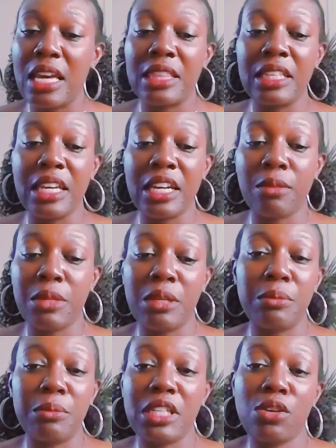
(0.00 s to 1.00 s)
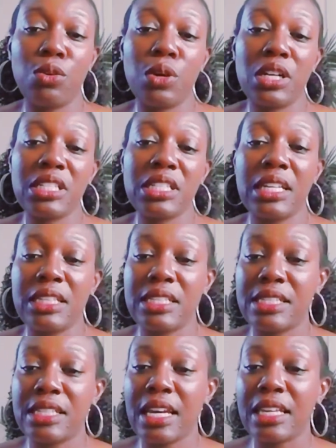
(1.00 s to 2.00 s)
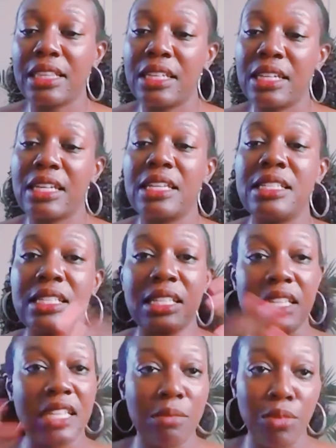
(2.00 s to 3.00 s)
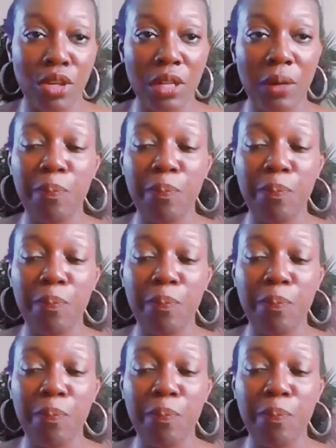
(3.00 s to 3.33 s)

the Airbnb course, and the second link is the ebook.